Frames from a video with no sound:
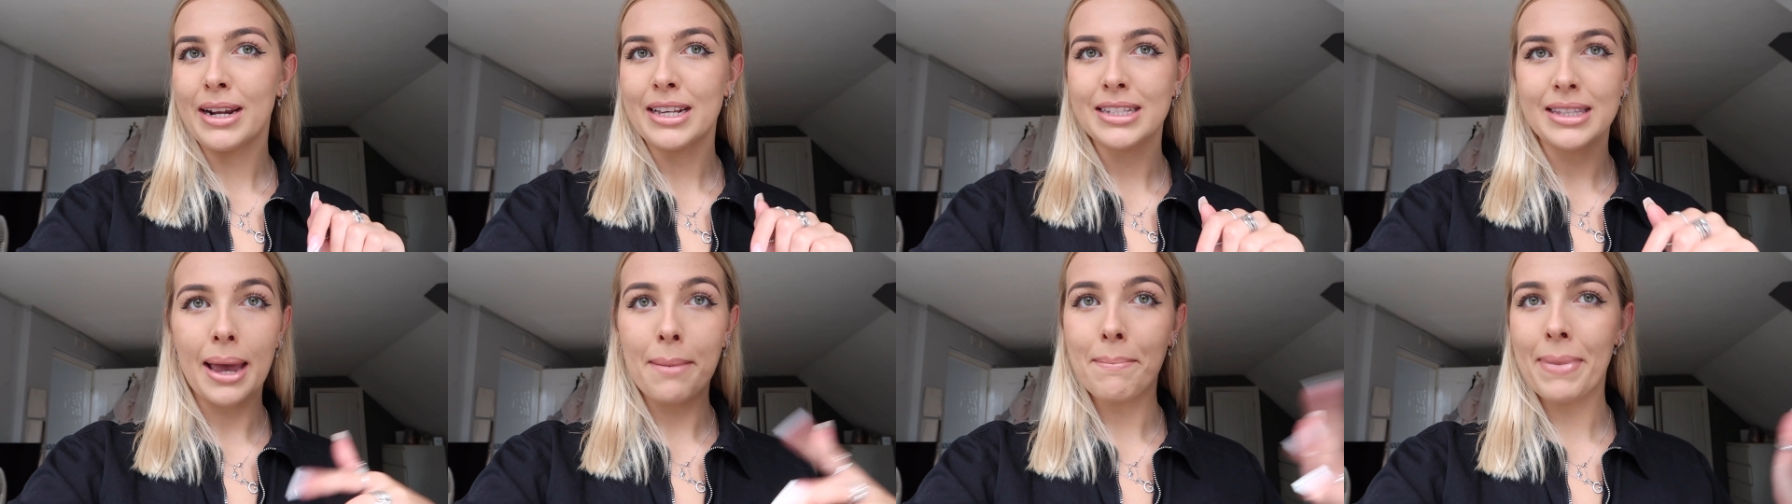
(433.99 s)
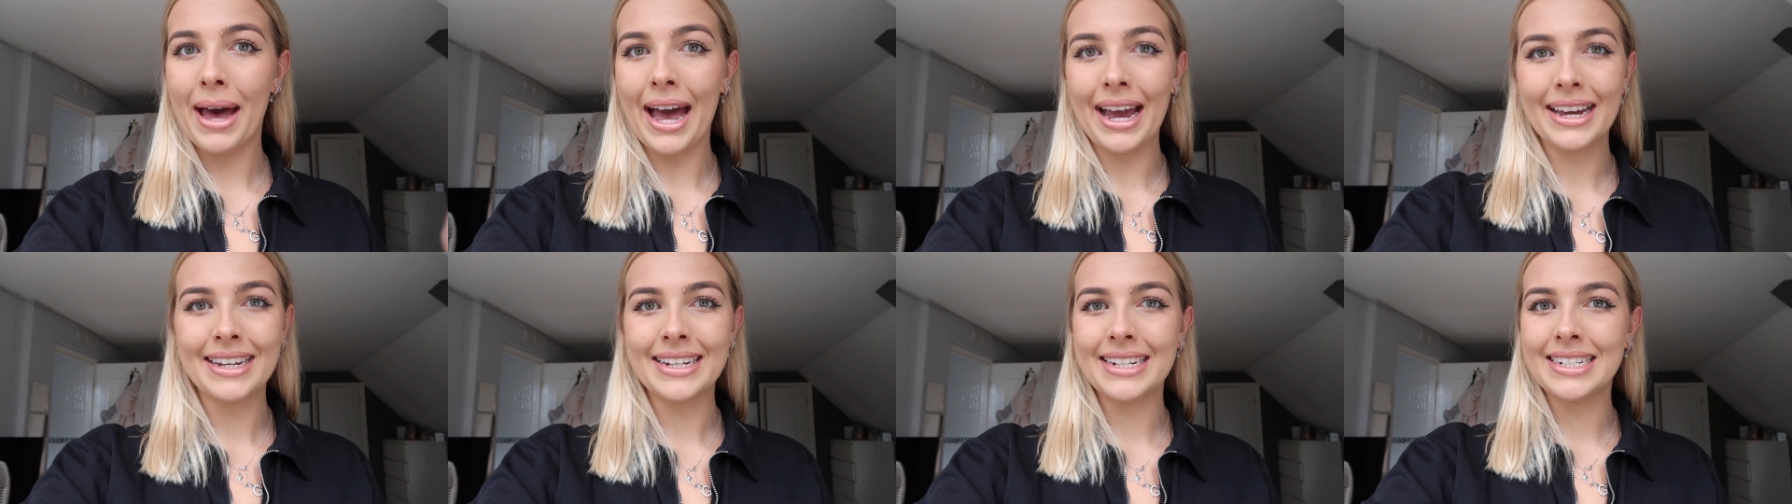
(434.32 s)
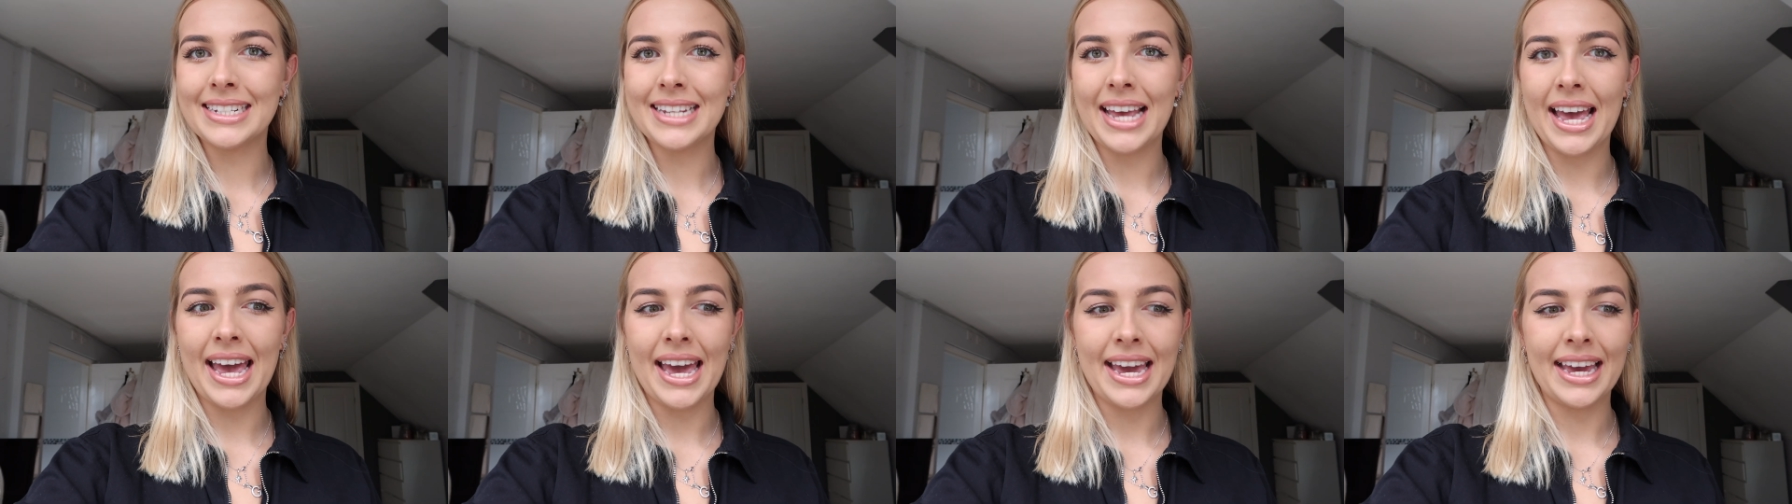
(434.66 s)
it's like packing
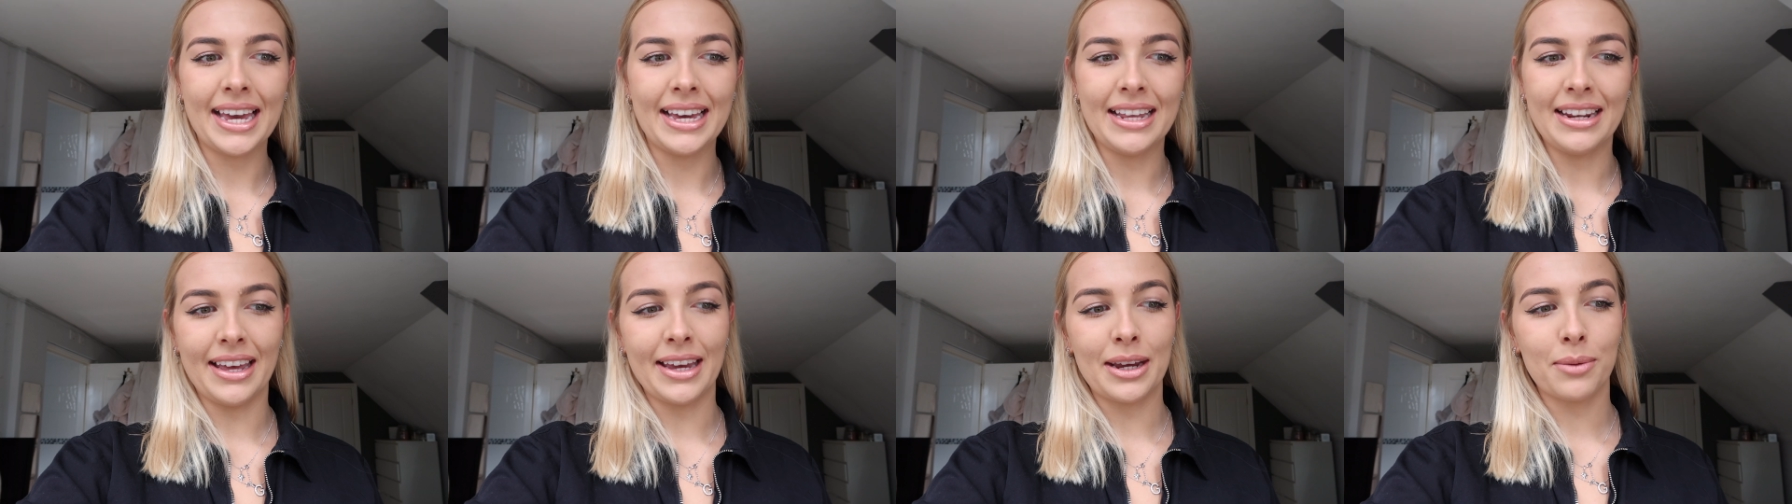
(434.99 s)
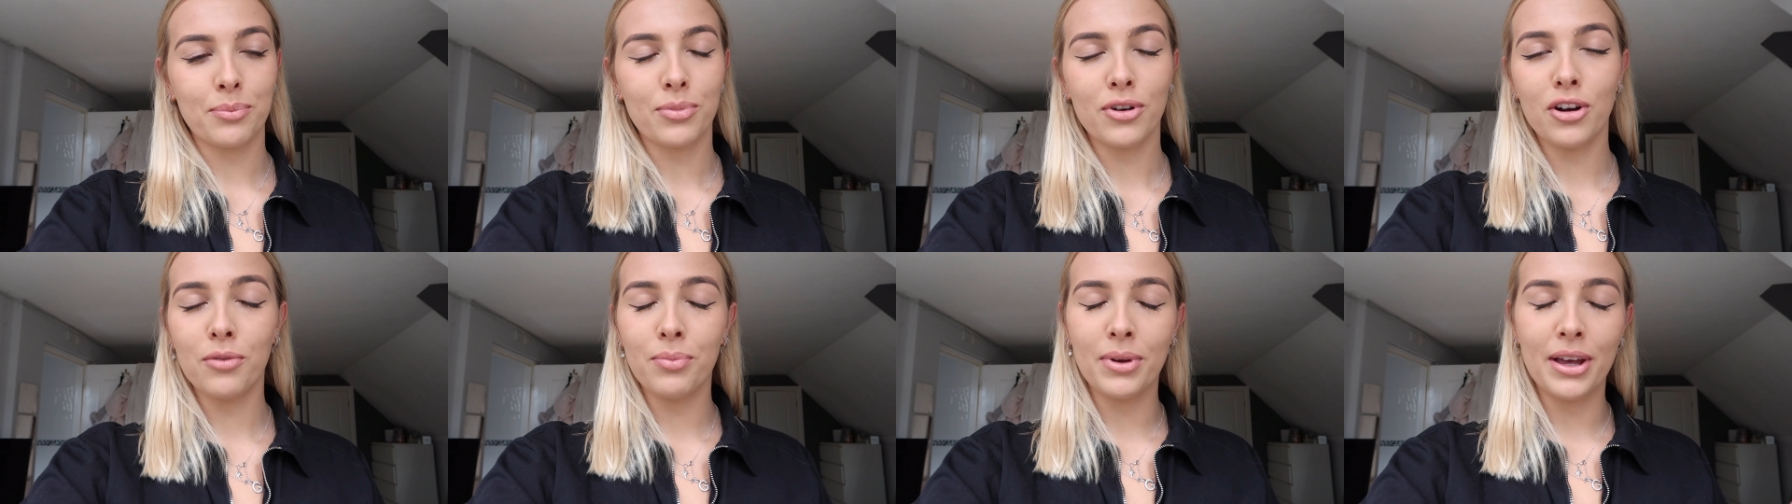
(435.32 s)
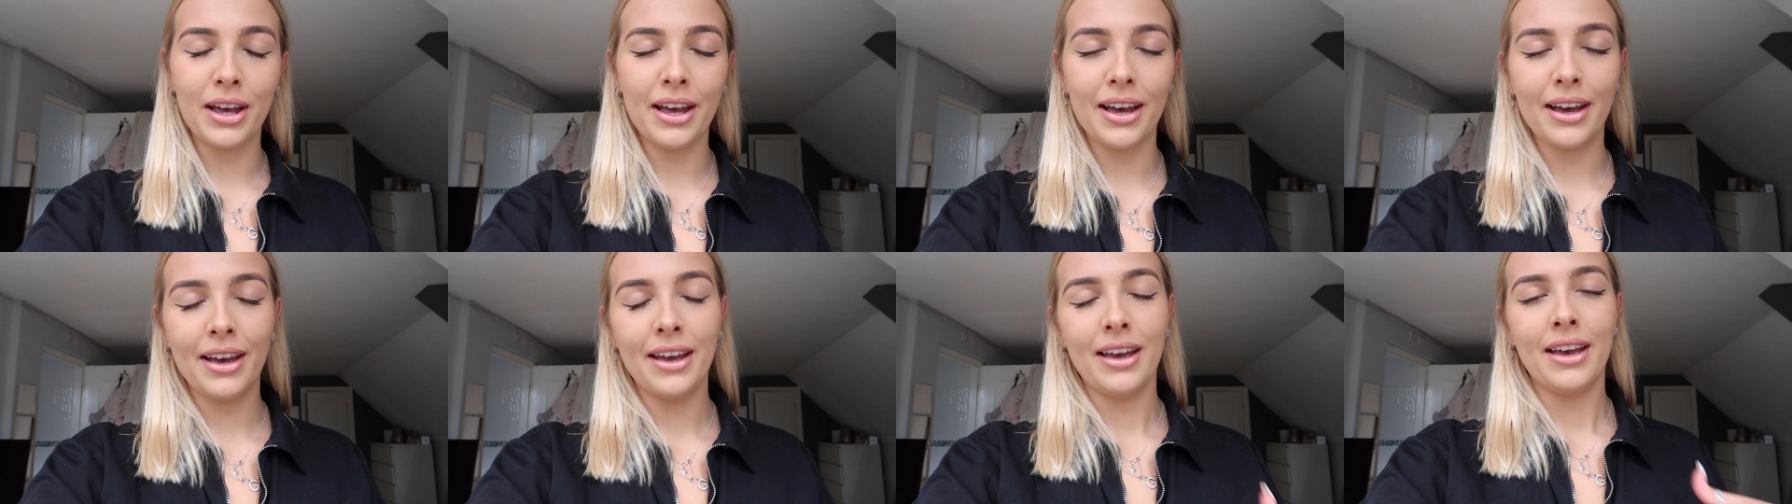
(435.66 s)
day and like
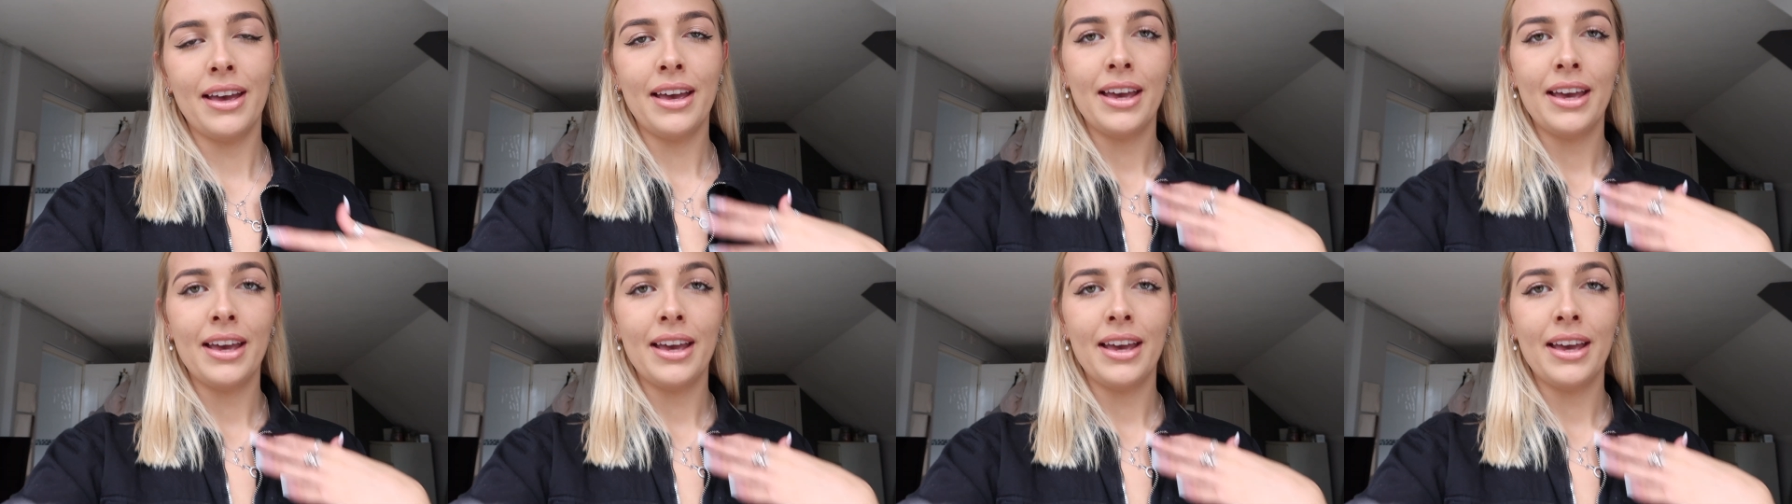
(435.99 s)
proper